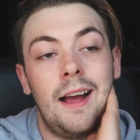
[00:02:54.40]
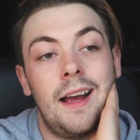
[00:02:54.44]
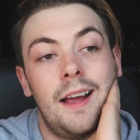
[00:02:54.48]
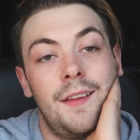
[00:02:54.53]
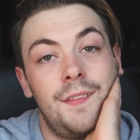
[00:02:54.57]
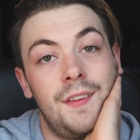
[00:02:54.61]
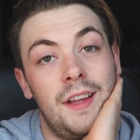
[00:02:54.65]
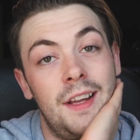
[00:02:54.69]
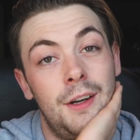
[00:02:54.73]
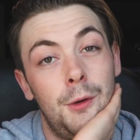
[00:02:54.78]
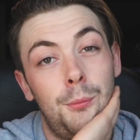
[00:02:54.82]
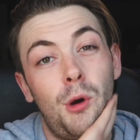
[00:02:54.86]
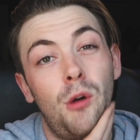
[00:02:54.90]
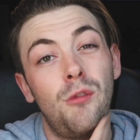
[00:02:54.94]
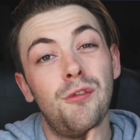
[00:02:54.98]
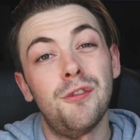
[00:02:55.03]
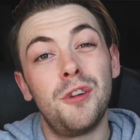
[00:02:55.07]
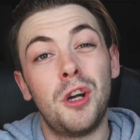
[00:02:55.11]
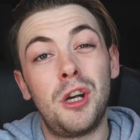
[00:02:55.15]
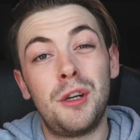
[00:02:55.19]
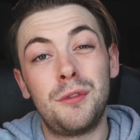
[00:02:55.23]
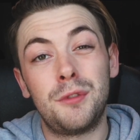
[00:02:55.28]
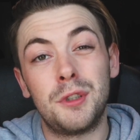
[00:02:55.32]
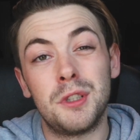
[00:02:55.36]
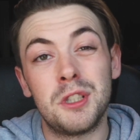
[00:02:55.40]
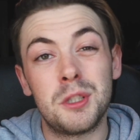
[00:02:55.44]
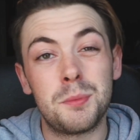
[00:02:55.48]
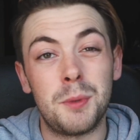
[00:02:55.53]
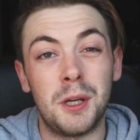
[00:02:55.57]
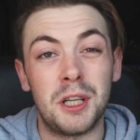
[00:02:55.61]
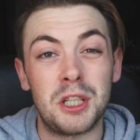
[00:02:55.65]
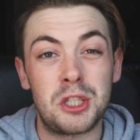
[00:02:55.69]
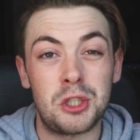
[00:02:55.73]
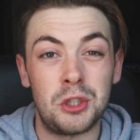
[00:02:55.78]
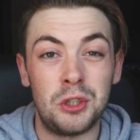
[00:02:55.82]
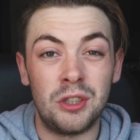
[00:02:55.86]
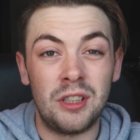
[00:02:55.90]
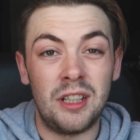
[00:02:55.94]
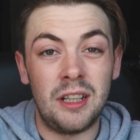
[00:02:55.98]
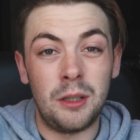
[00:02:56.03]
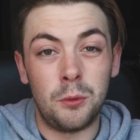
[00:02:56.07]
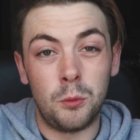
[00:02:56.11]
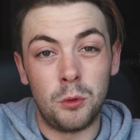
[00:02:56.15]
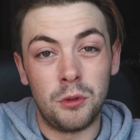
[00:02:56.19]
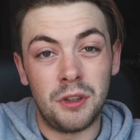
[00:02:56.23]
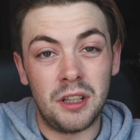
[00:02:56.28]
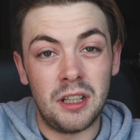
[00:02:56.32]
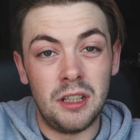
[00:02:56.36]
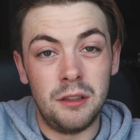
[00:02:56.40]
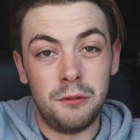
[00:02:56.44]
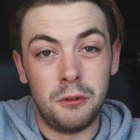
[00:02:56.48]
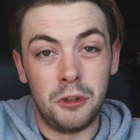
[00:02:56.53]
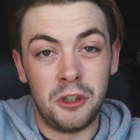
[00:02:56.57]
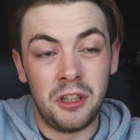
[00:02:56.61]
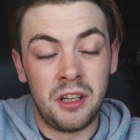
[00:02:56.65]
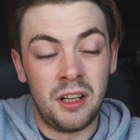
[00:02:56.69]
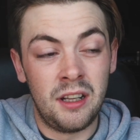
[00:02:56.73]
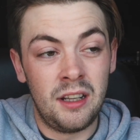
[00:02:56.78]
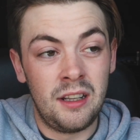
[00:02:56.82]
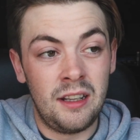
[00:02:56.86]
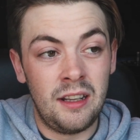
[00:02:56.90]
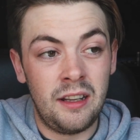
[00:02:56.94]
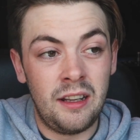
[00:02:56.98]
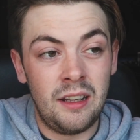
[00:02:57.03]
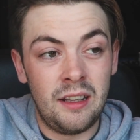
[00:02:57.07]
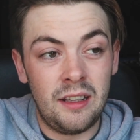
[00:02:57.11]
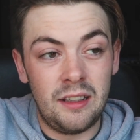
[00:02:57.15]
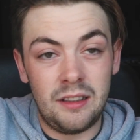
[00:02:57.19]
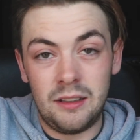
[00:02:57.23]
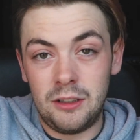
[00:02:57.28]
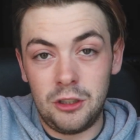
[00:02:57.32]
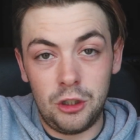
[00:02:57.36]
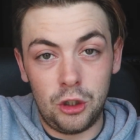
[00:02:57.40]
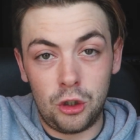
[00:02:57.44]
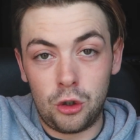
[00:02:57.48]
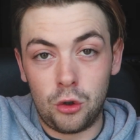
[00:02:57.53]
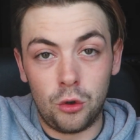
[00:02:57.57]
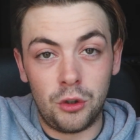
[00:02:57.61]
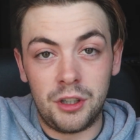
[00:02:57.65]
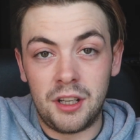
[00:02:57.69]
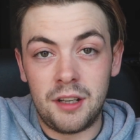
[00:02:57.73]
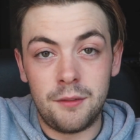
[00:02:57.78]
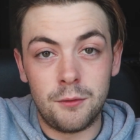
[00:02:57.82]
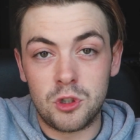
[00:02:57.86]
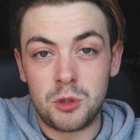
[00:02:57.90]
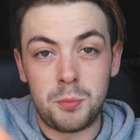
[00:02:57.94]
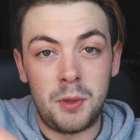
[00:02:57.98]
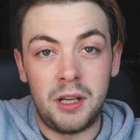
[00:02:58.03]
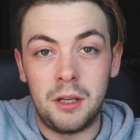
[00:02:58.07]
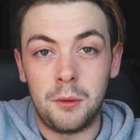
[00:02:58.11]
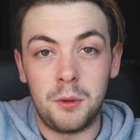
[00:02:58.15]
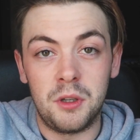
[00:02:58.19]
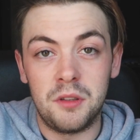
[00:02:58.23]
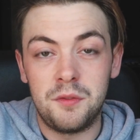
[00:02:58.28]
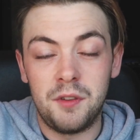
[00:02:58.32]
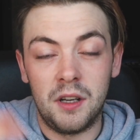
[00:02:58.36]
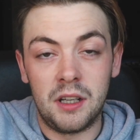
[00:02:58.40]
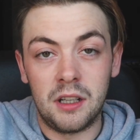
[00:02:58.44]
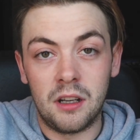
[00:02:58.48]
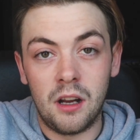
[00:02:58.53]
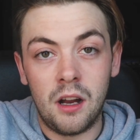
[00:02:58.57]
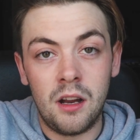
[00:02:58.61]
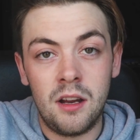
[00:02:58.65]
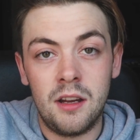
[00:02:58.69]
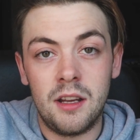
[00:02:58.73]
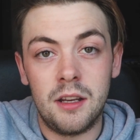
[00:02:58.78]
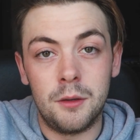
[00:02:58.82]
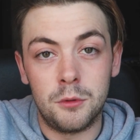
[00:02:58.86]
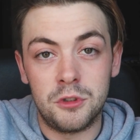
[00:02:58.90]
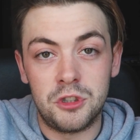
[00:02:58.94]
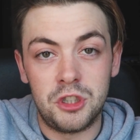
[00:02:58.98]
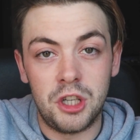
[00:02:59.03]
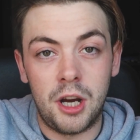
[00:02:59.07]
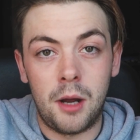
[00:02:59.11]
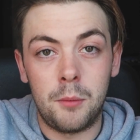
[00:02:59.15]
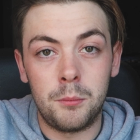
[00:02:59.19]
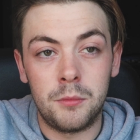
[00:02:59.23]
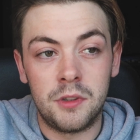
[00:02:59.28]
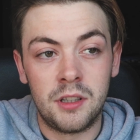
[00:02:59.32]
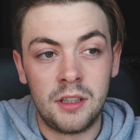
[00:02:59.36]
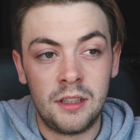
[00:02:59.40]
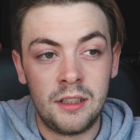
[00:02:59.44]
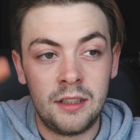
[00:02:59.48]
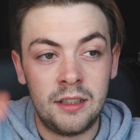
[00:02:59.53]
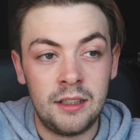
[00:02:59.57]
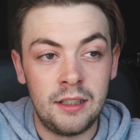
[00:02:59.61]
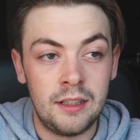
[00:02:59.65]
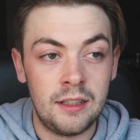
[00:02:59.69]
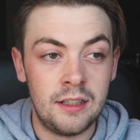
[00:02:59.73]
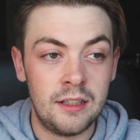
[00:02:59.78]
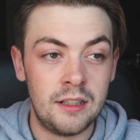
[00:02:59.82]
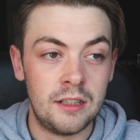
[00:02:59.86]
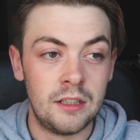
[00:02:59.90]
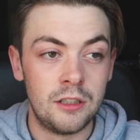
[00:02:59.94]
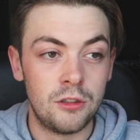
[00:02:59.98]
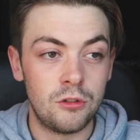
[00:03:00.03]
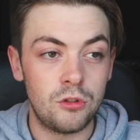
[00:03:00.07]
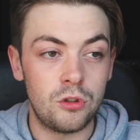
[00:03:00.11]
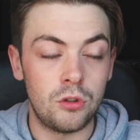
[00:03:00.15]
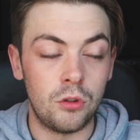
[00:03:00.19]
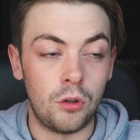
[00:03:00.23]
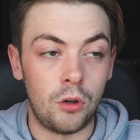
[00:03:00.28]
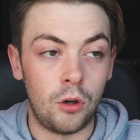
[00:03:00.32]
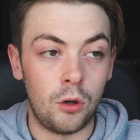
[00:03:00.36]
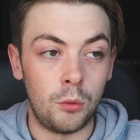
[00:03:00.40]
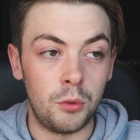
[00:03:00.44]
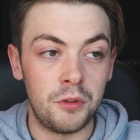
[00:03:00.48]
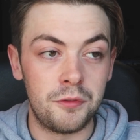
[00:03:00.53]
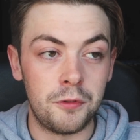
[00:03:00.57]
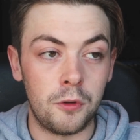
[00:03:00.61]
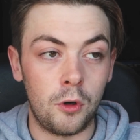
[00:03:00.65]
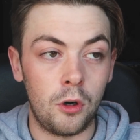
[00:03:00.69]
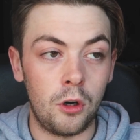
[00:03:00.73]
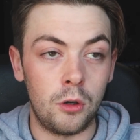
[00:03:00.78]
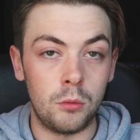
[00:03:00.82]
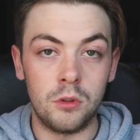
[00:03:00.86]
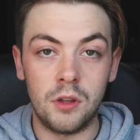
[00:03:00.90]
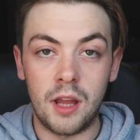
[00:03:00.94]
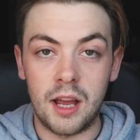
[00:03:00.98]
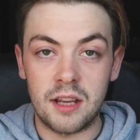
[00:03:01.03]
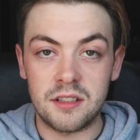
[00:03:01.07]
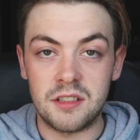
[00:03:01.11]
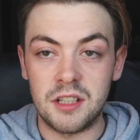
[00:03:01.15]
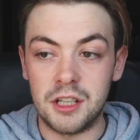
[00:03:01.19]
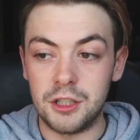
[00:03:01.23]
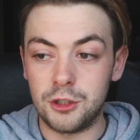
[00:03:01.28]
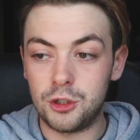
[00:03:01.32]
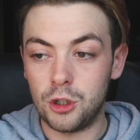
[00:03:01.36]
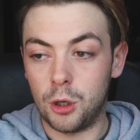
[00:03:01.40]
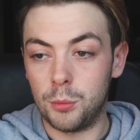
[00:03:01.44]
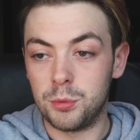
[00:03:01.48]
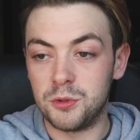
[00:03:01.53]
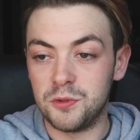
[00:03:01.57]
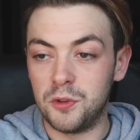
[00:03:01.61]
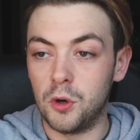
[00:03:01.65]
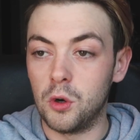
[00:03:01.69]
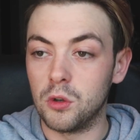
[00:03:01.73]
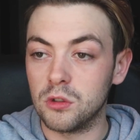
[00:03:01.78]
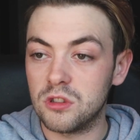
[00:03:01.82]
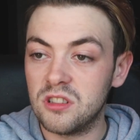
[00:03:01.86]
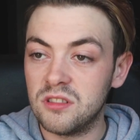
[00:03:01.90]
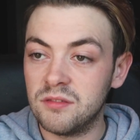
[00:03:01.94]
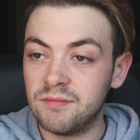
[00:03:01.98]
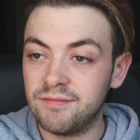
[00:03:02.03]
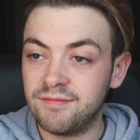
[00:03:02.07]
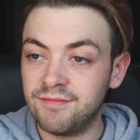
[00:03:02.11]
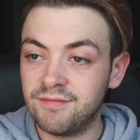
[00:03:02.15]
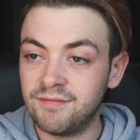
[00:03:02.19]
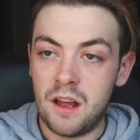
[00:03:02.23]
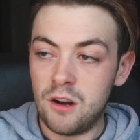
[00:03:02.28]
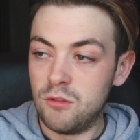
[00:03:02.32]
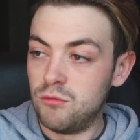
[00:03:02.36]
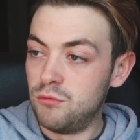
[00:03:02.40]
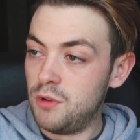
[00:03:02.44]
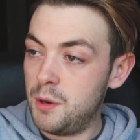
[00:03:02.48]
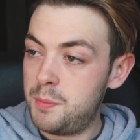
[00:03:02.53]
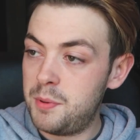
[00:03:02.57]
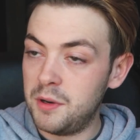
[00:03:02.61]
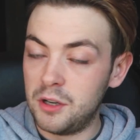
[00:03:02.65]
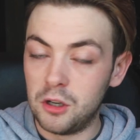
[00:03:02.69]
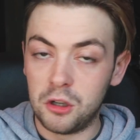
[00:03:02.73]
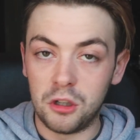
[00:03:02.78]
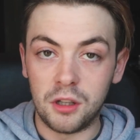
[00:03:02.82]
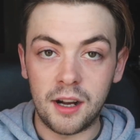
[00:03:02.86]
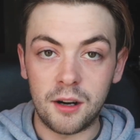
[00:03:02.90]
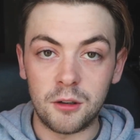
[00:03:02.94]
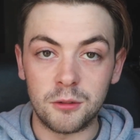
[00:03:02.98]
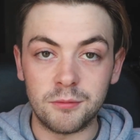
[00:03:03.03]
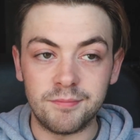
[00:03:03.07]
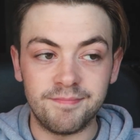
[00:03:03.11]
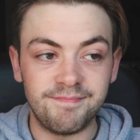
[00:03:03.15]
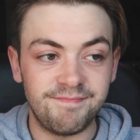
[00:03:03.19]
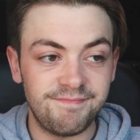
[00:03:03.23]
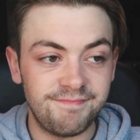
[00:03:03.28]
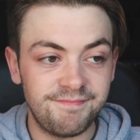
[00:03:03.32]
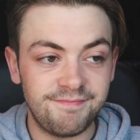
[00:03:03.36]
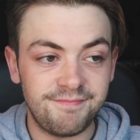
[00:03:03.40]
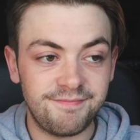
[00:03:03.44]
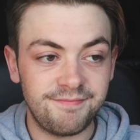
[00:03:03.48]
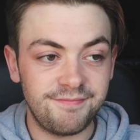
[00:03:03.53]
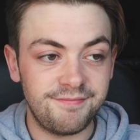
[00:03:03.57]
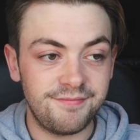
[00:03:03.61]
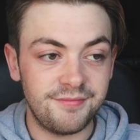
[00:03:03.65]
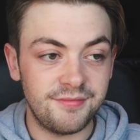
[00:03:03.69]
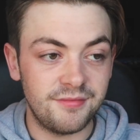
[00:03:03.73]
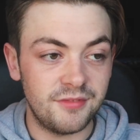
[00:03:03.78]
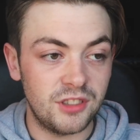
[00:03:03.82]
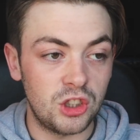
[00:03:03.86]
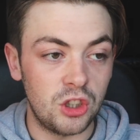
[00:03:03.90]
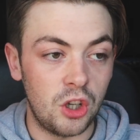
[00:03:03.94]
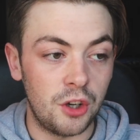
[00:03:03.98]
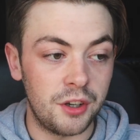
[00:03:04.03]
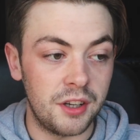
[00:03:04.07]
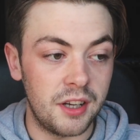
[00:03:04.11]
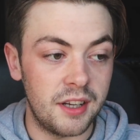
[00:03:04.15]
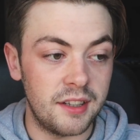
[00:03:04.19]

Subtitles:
and then upon further inspection, you couldn't even spin it with your finger, it was jammed. So we thought, well, that's it, job's fucked. Rip it all out, sod